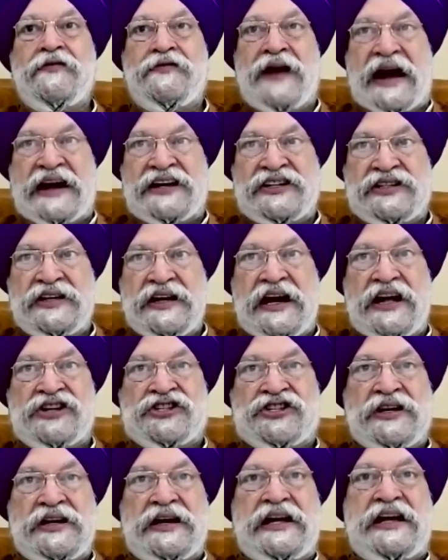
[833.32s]

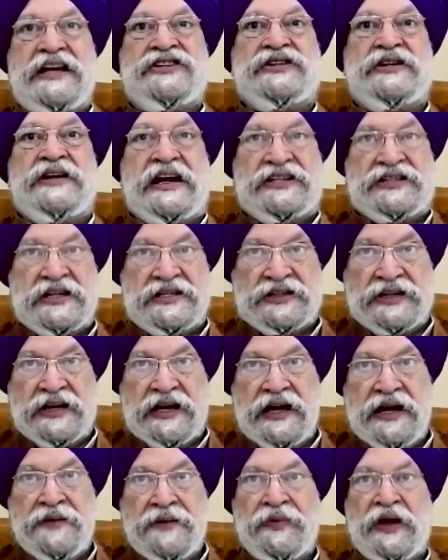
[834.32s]
Vaccination is
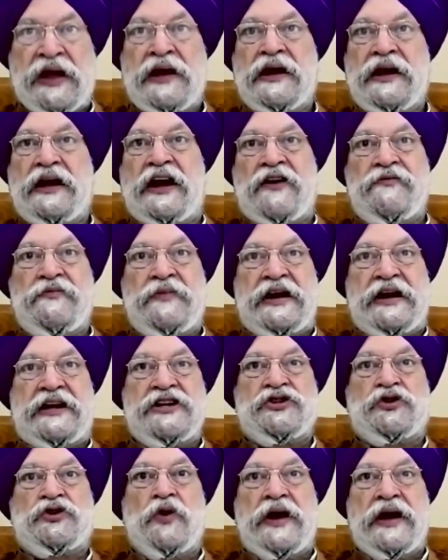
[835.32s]
necessary. Government
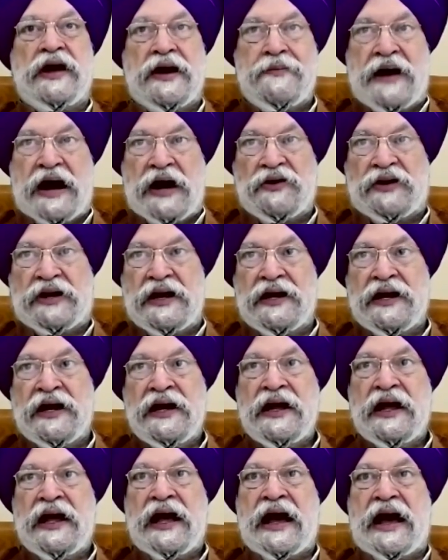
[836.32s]
is going about it.
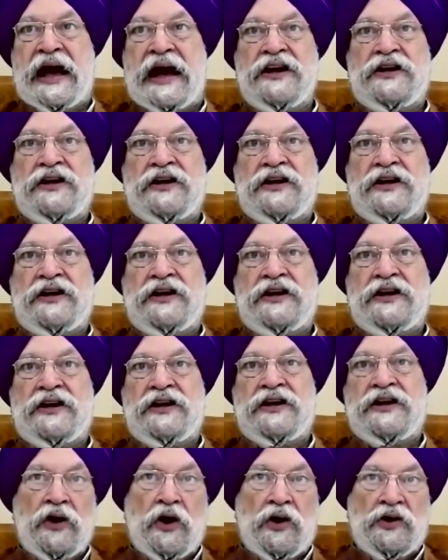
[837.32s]
And,
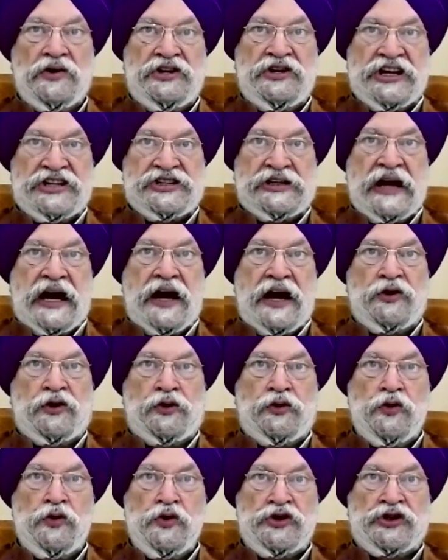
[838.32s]
you know, just now,
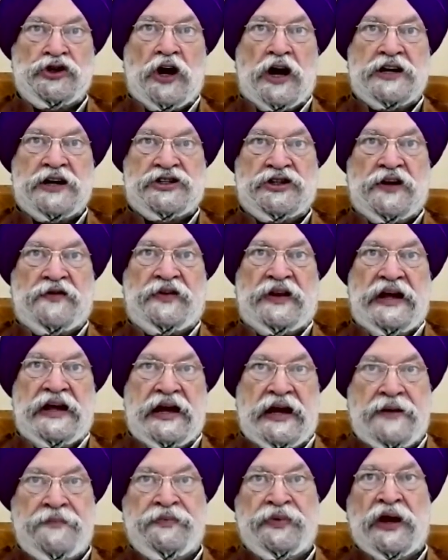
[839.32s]
two shots of
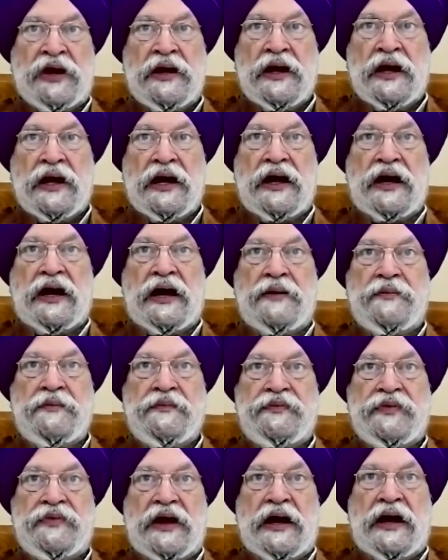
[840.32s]
the uh,
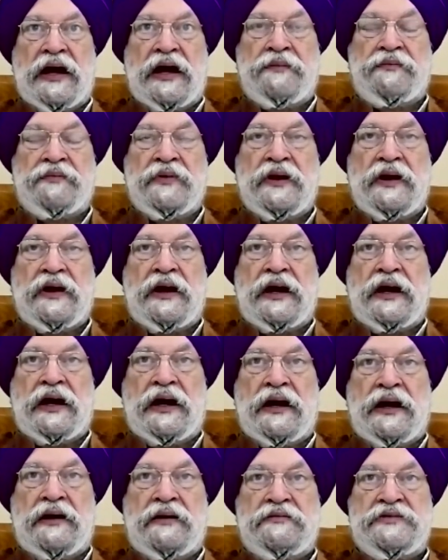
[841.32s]
uh,
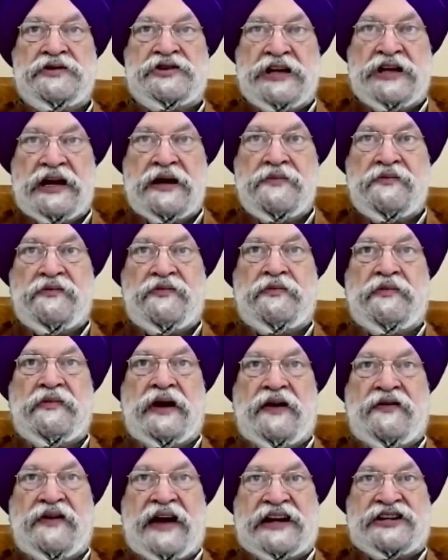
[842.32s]
uh, serum
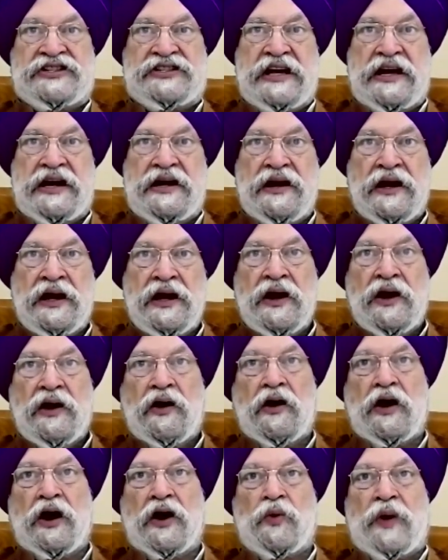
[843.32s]
vaccine
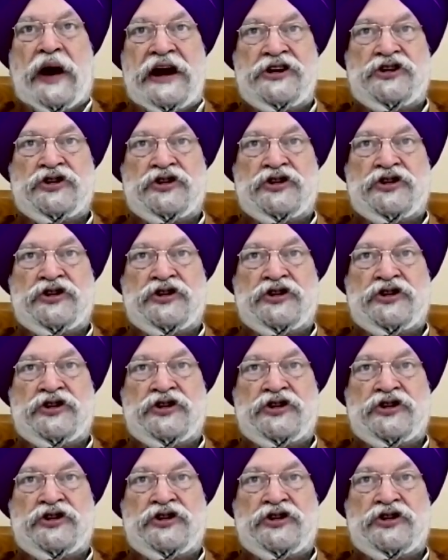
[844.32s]
or one